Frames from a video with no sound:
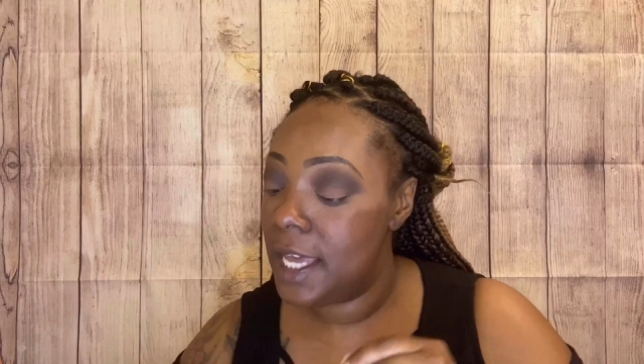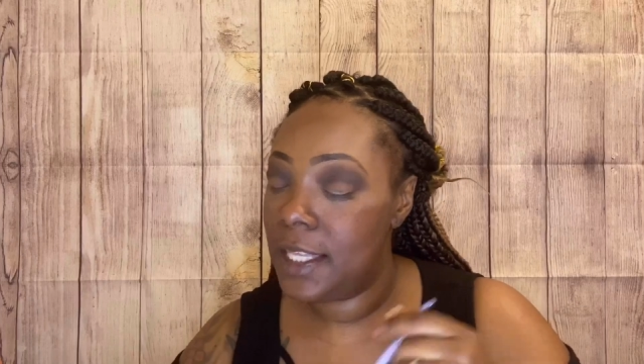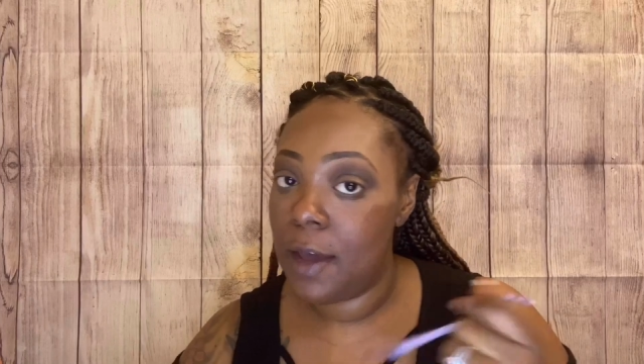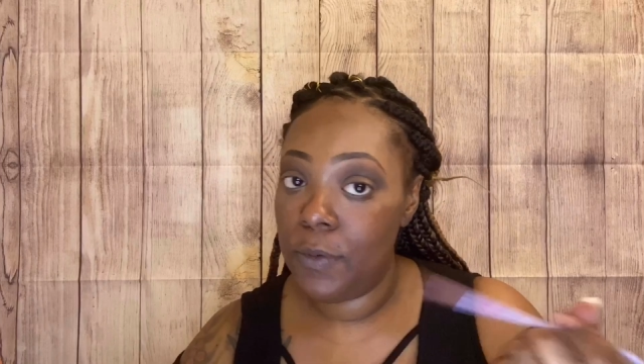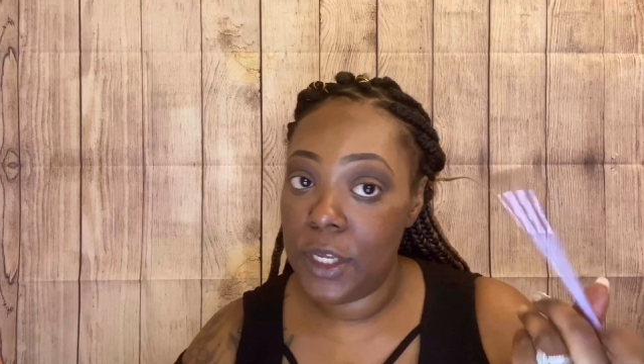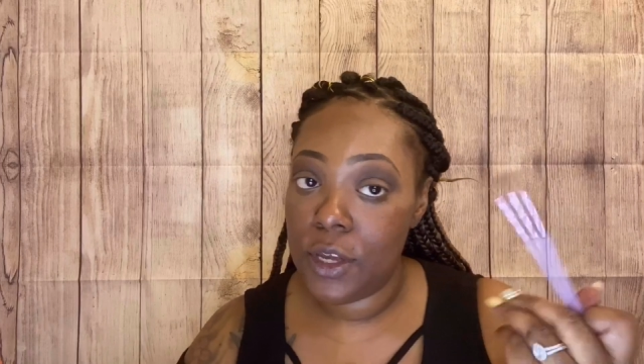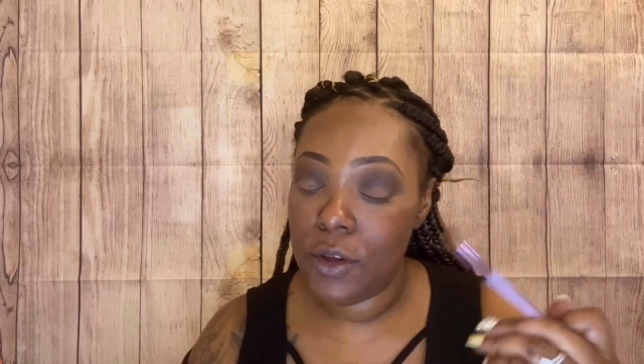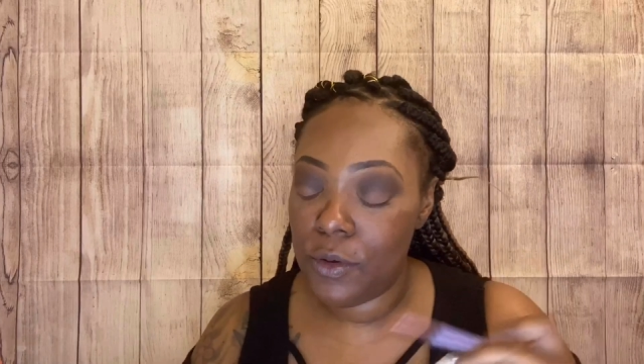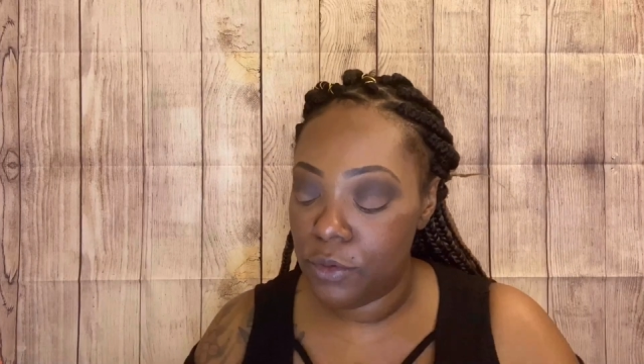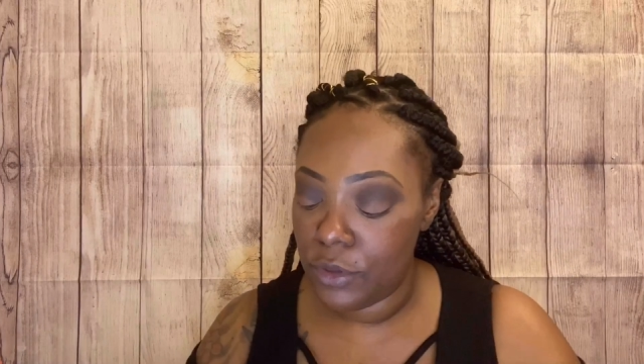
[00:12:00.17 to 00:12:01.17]
that we
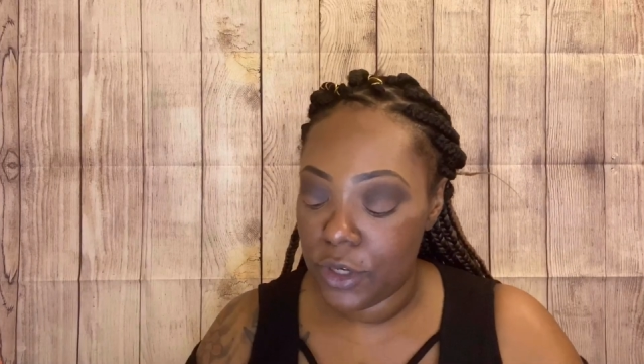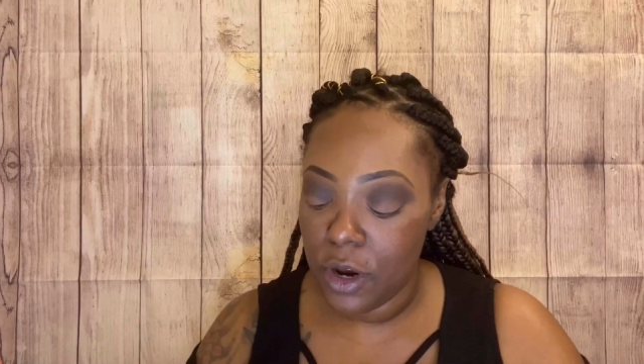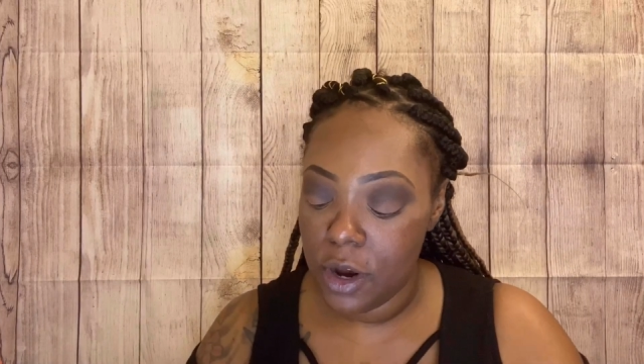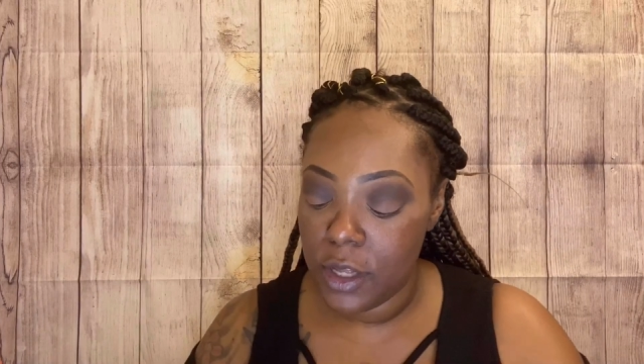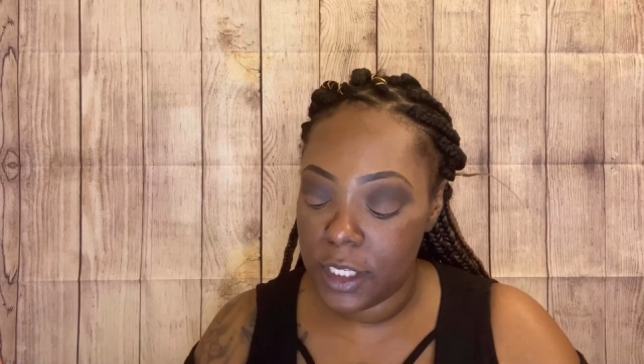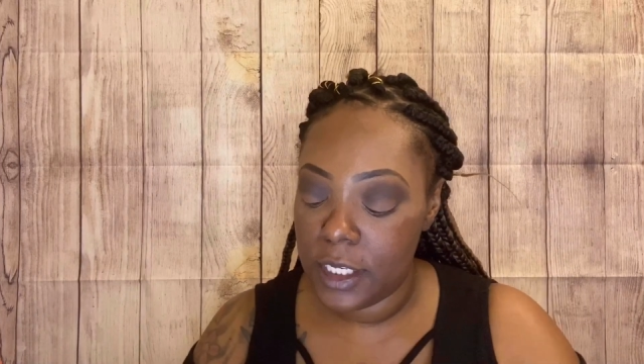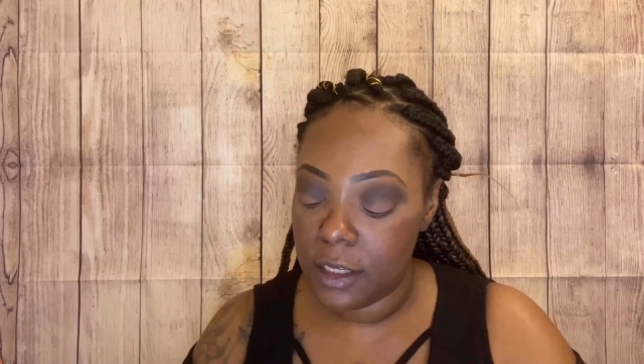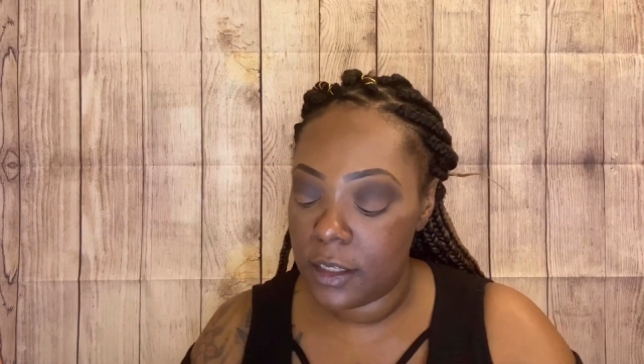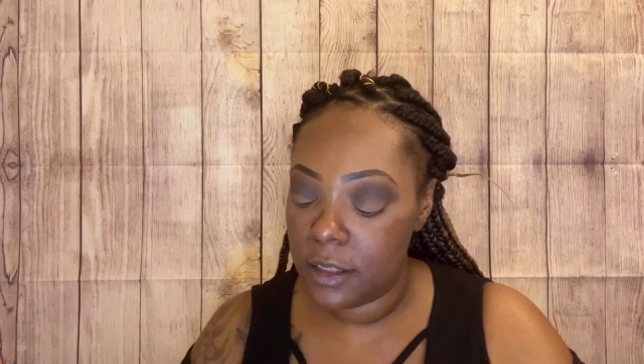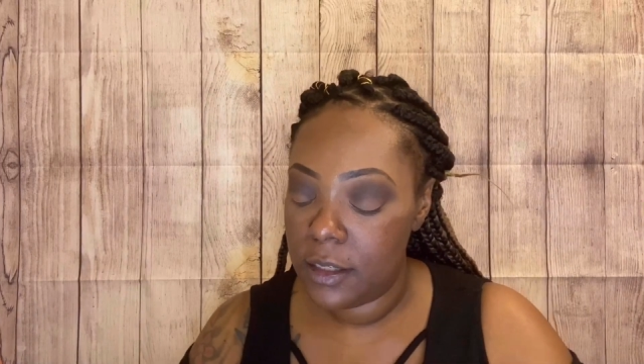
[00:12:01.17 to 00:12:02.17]
used
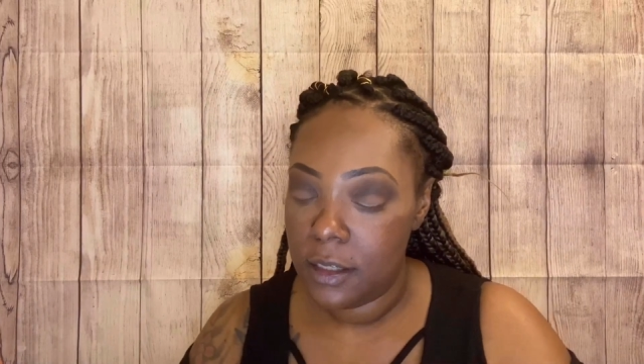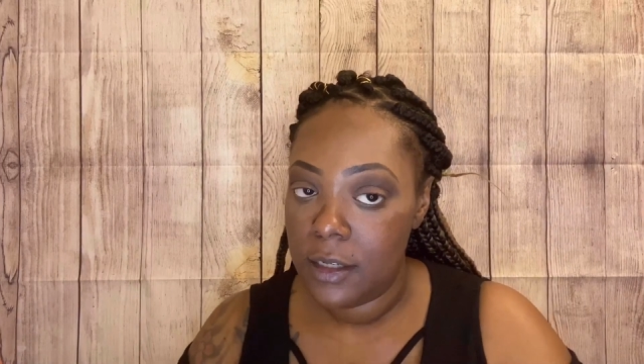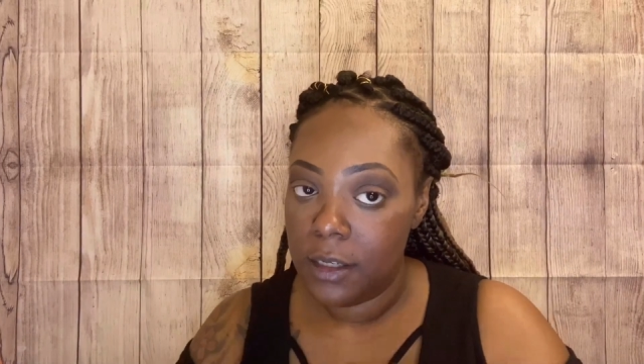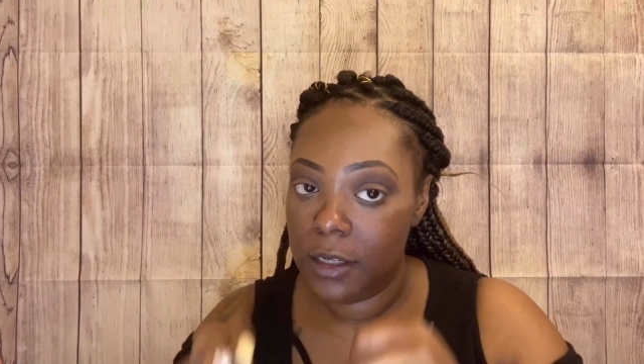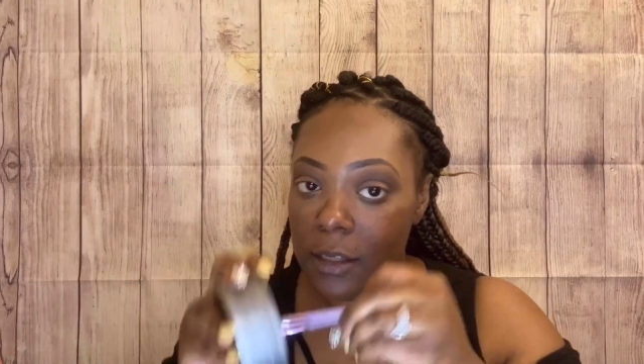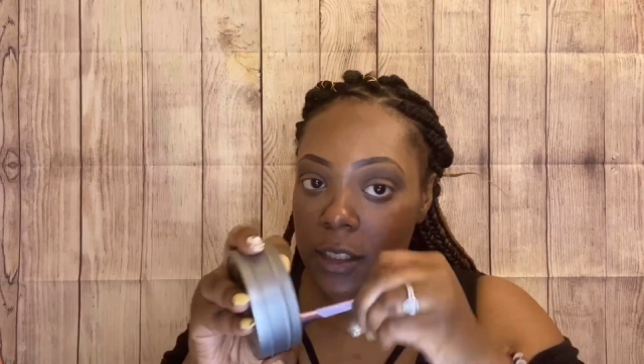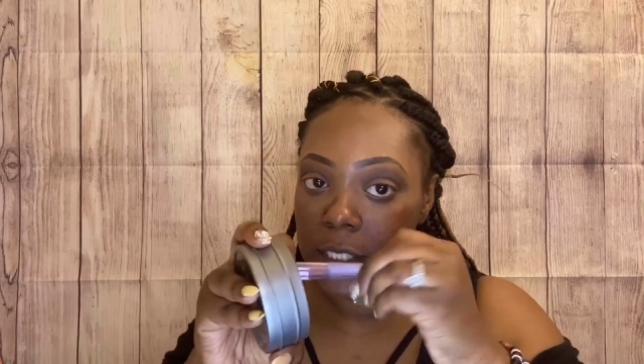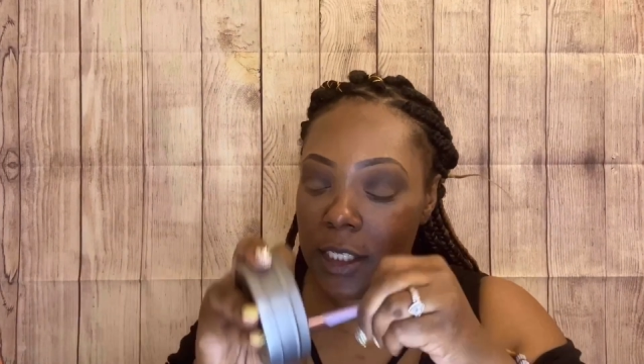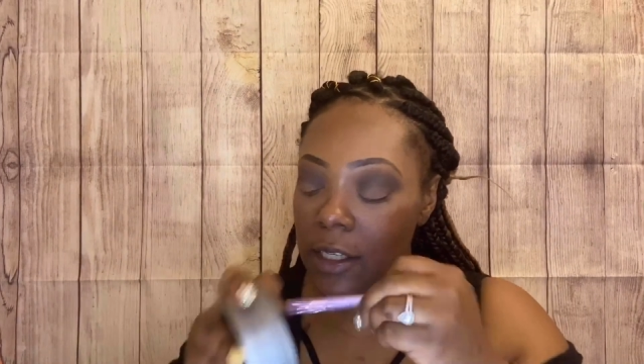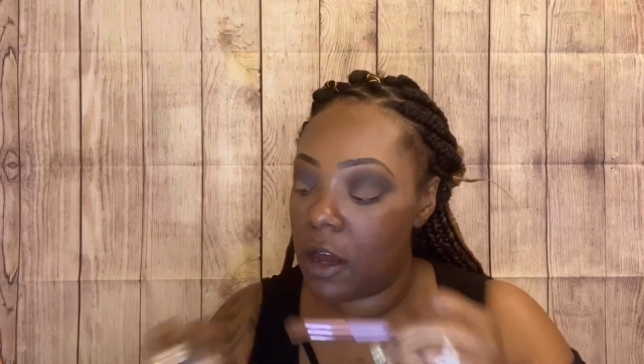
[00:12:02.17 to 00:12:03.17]
earlier. Clean
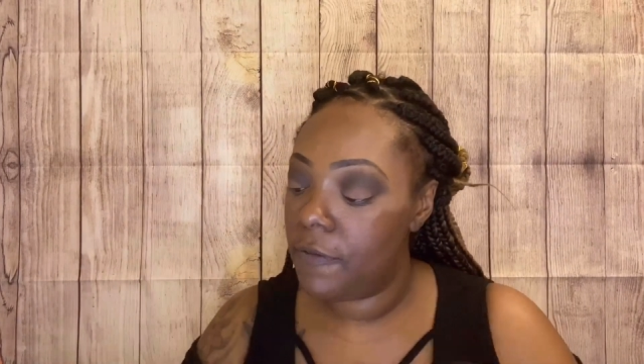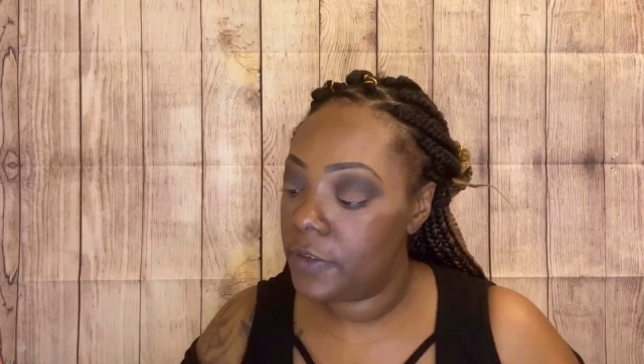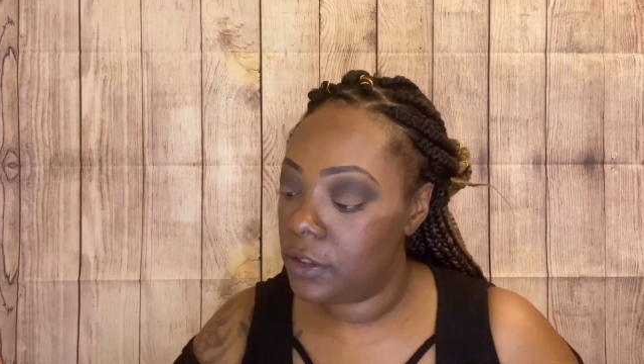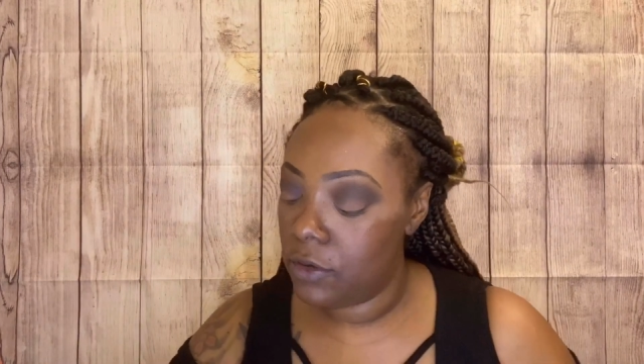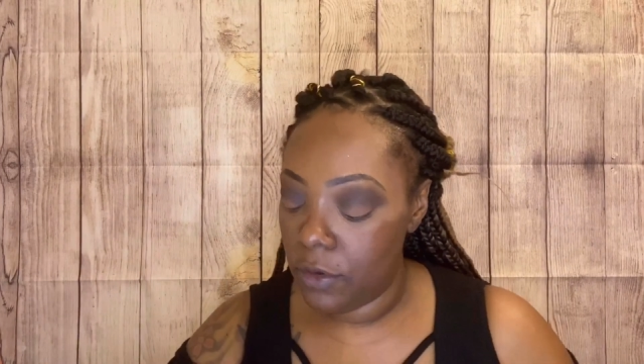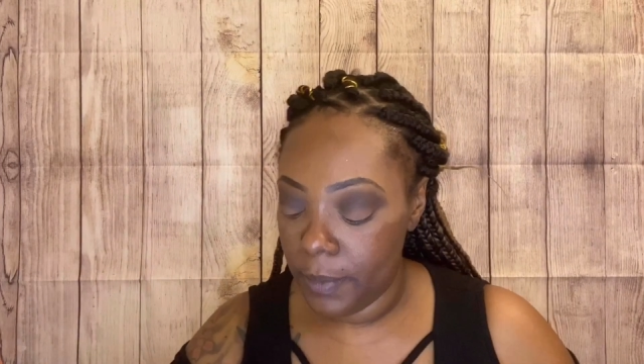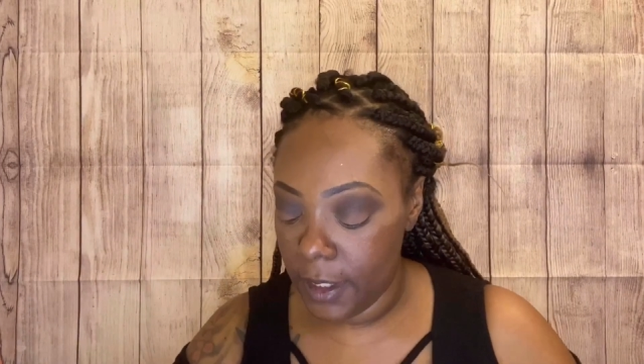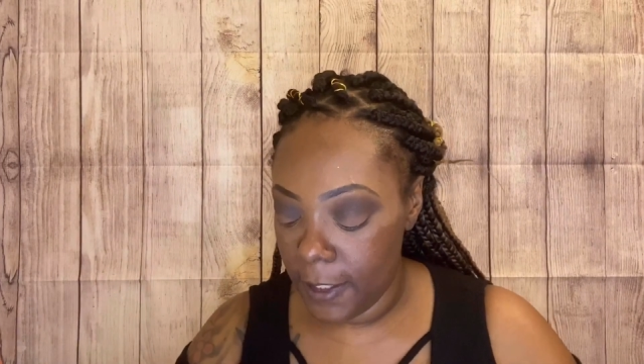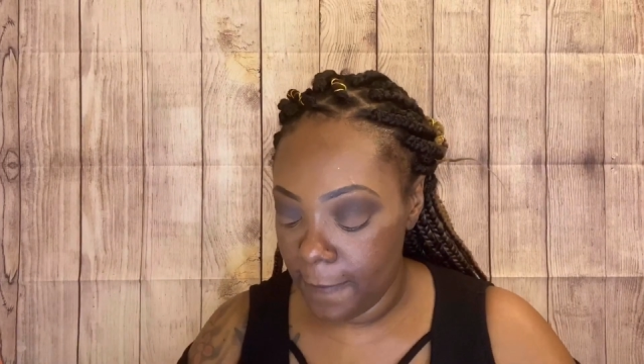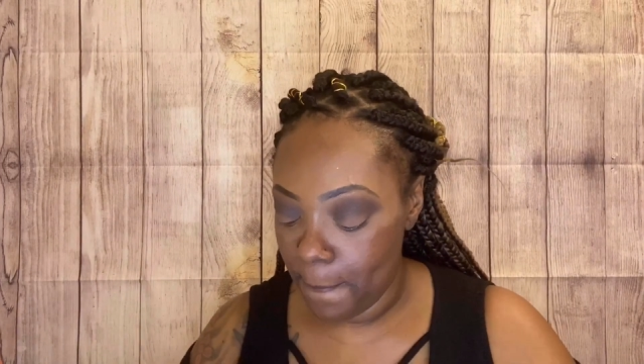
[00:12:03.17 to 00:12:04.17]
it off a little
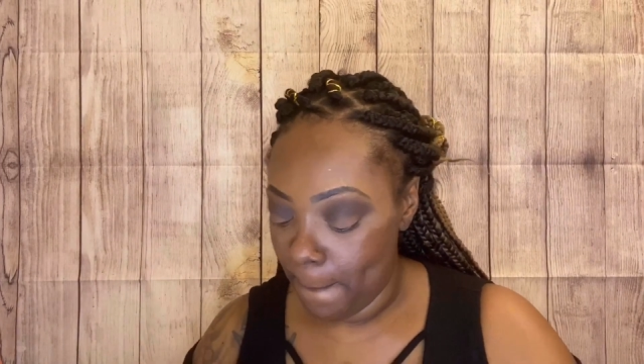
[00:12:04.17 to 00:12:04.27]
bit.